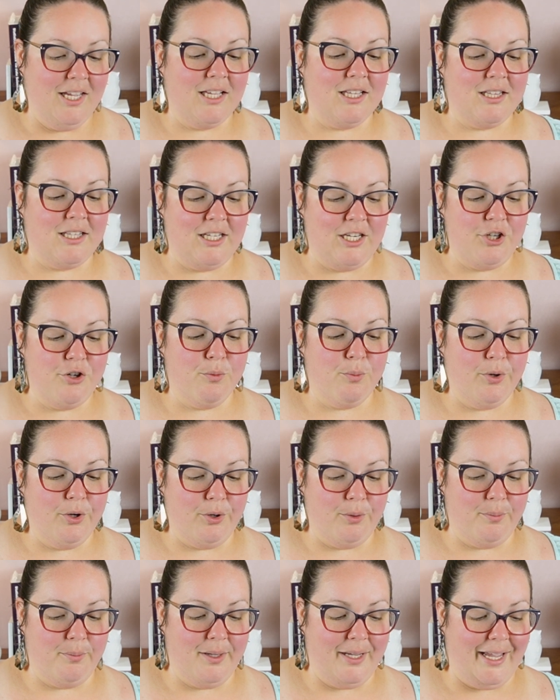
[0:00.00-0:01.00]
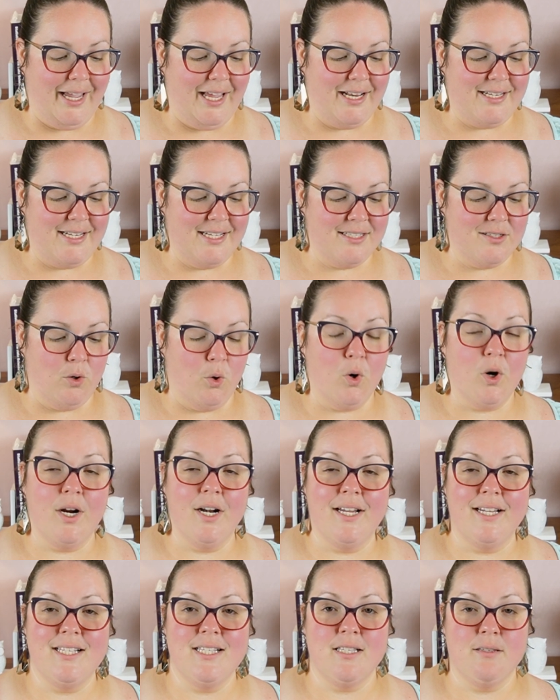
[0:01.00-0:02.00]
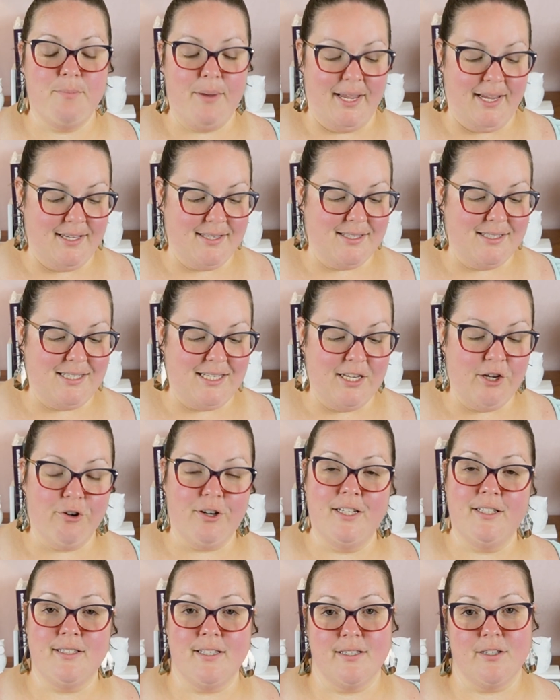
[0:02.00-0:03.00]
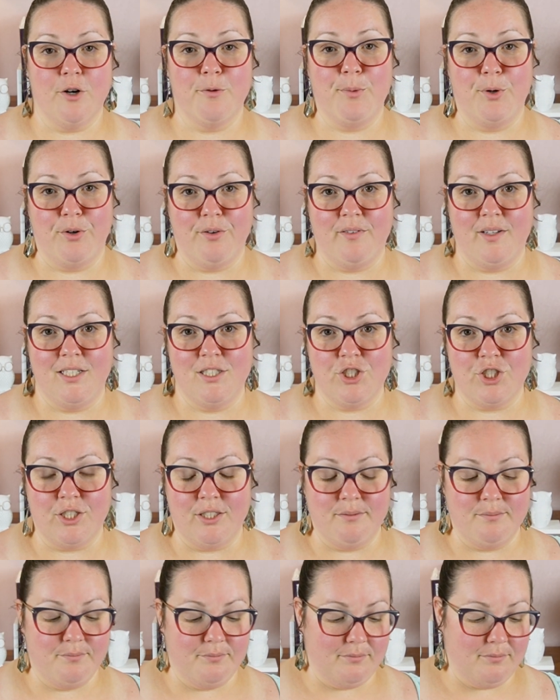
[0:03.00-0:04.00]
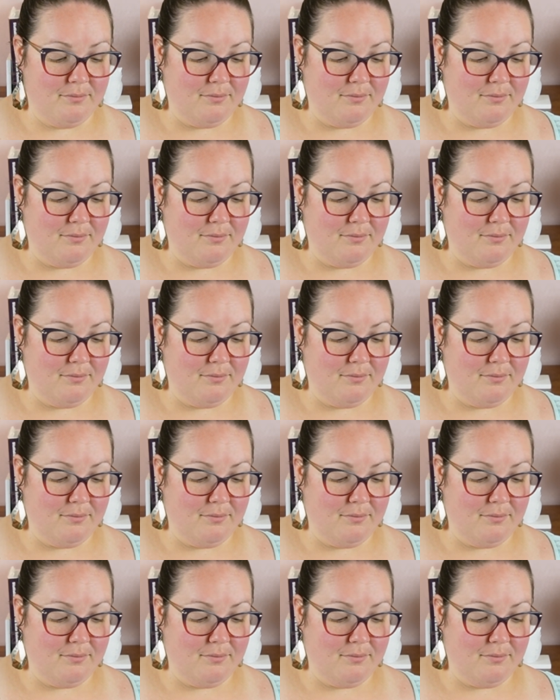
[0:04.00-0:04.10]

Clean your room. A disorganized space decreases our motivation.